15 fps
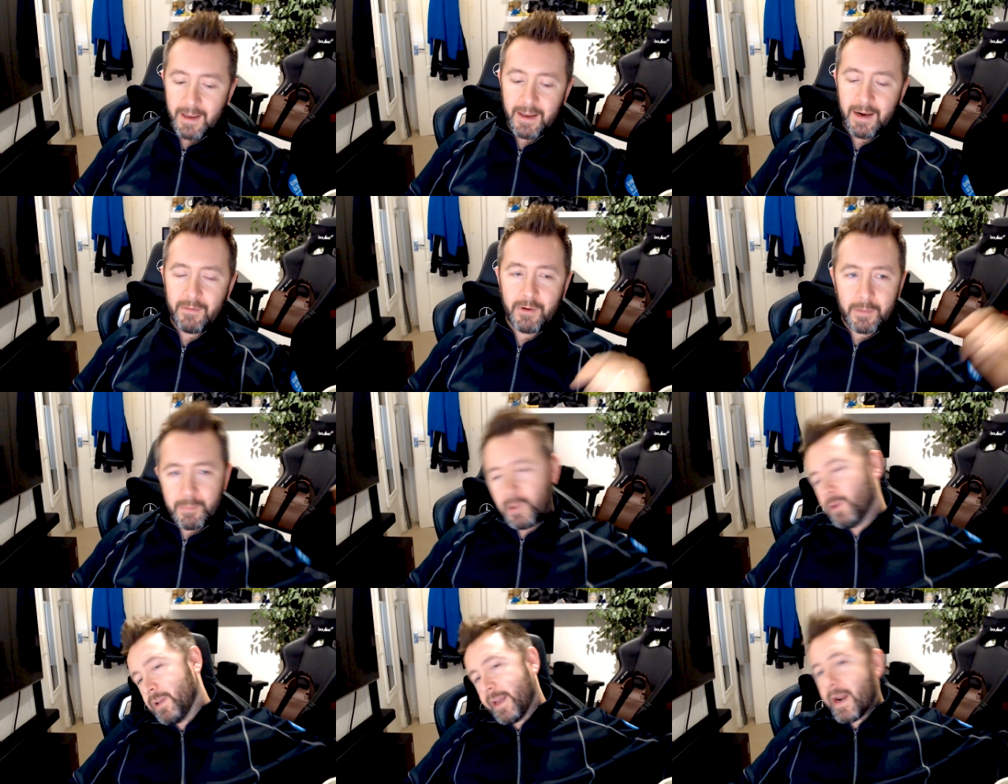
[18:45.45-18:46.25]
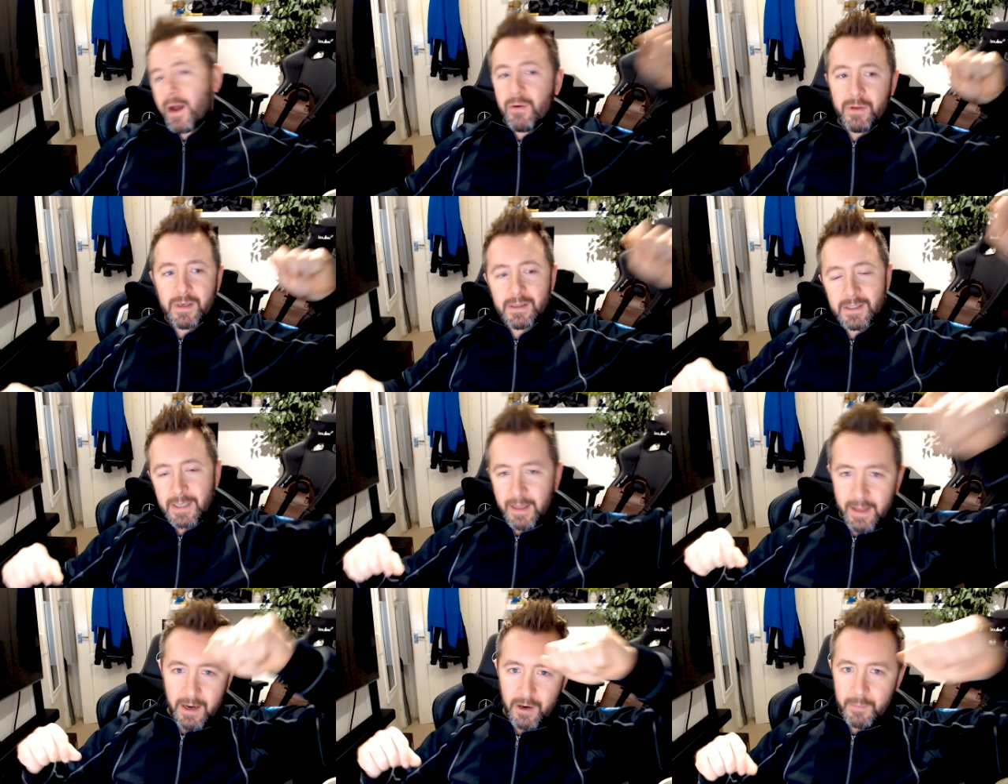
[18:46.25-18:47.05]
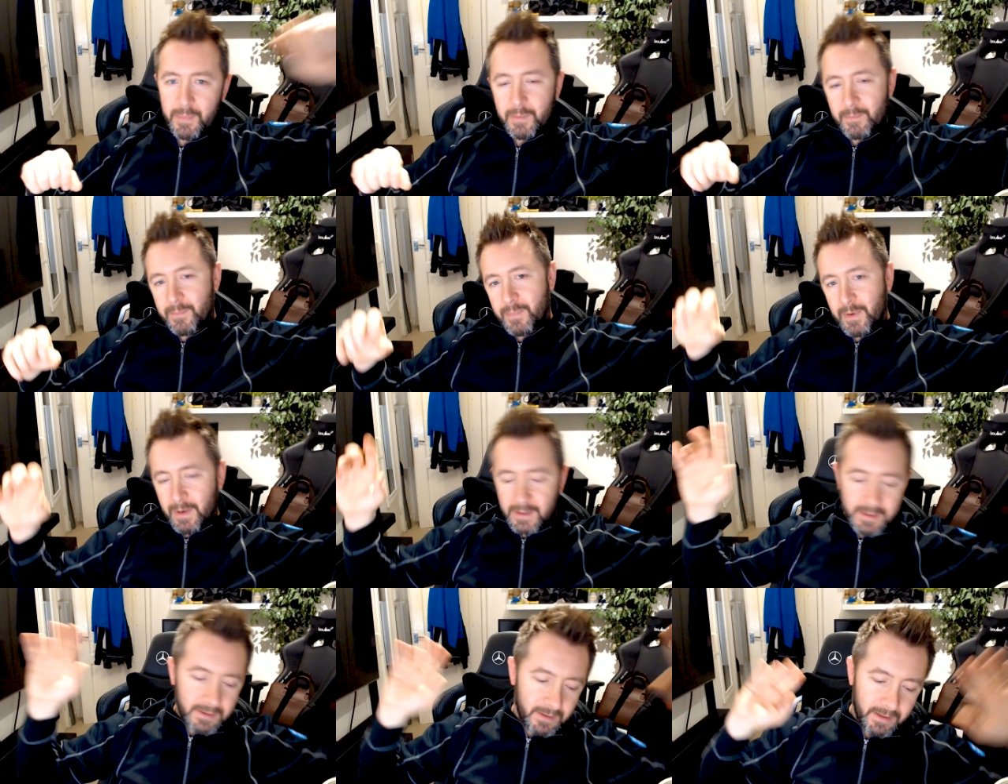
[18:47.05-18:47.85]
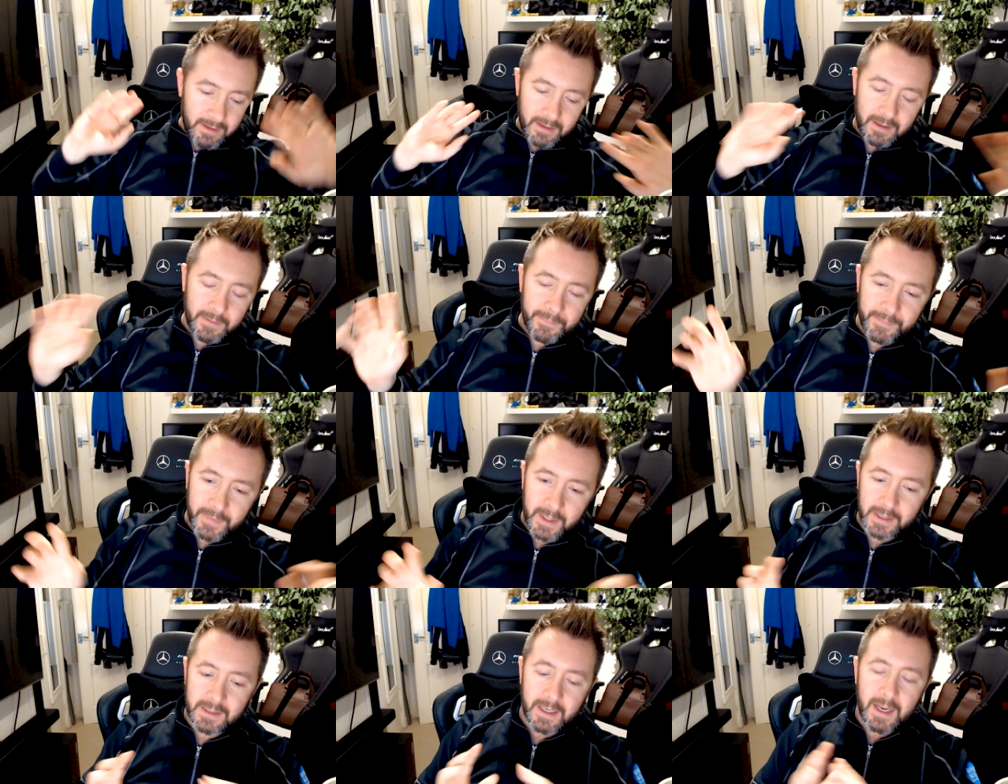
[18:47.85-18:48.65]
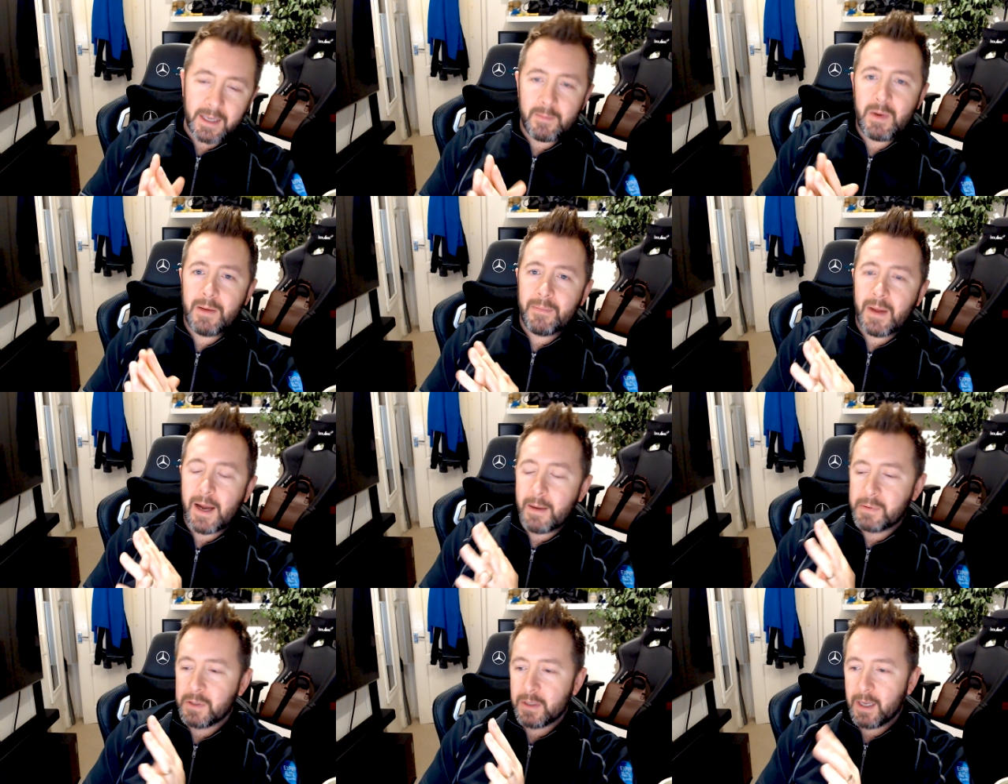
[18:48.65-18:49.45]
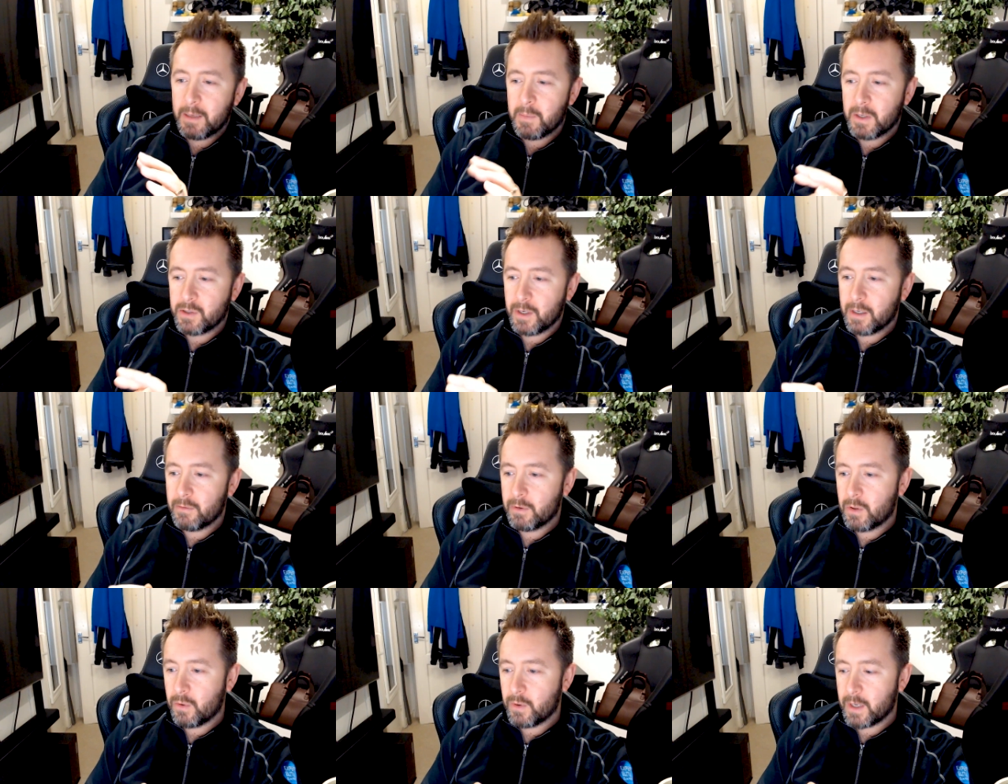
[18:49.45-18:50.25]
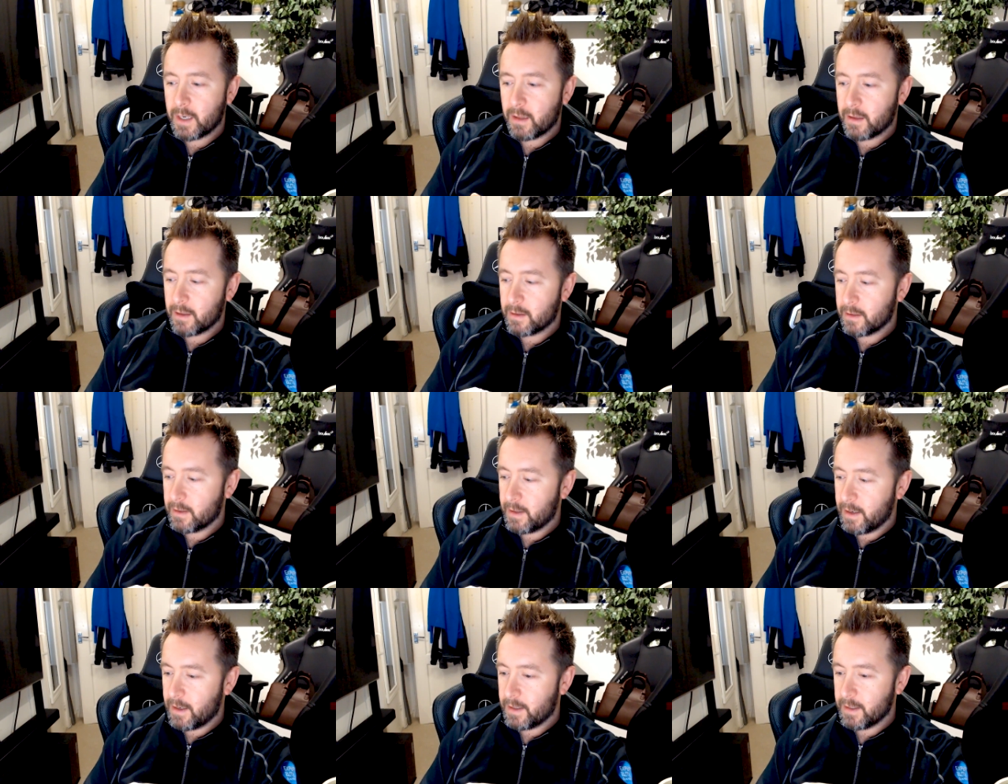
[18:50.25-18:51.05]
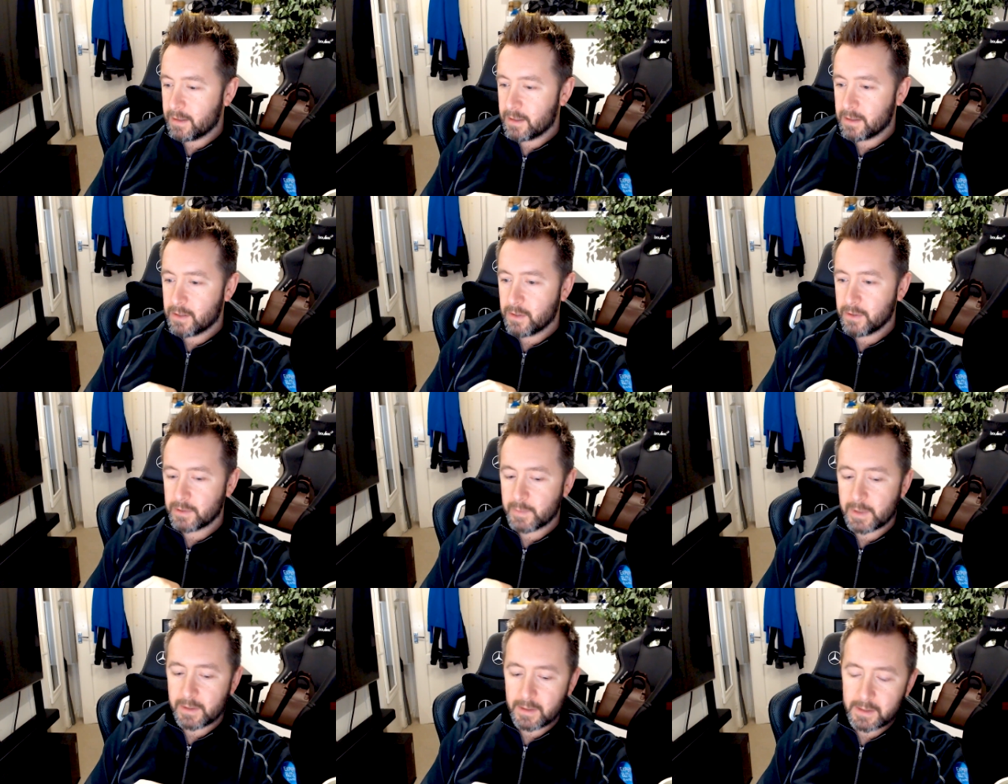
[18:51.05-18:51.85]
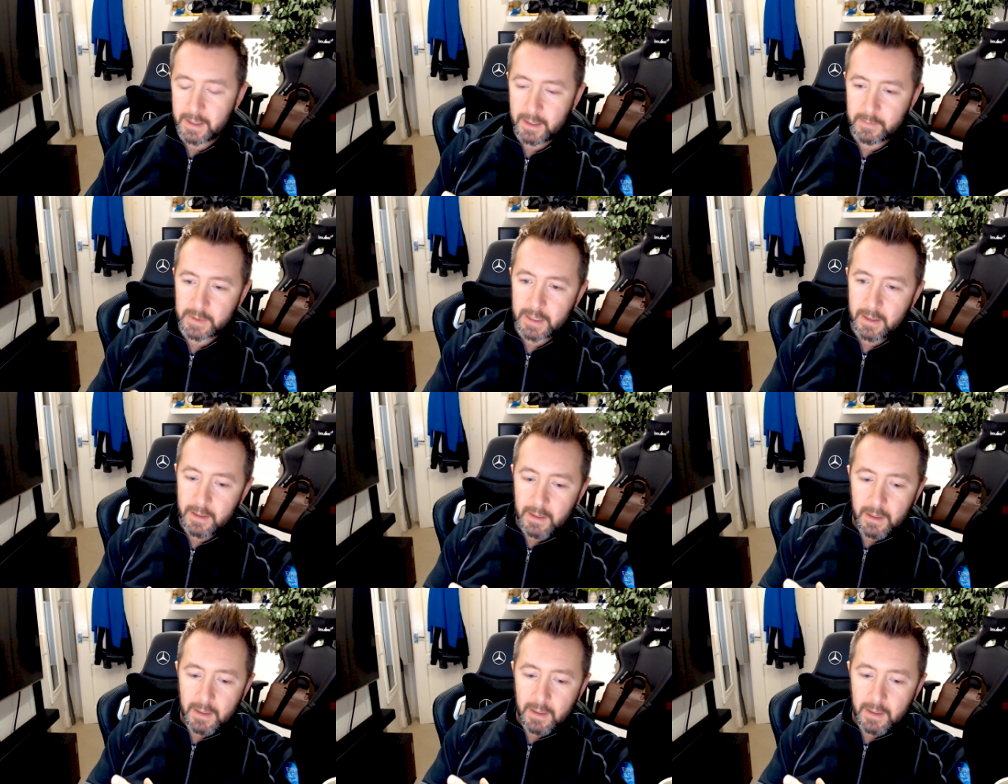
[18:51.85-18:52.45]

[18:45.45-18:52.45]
and I've got to pull that out and then set that up. And it's a nightmare, absolute nightmare trying to record anything, and it deters me at times.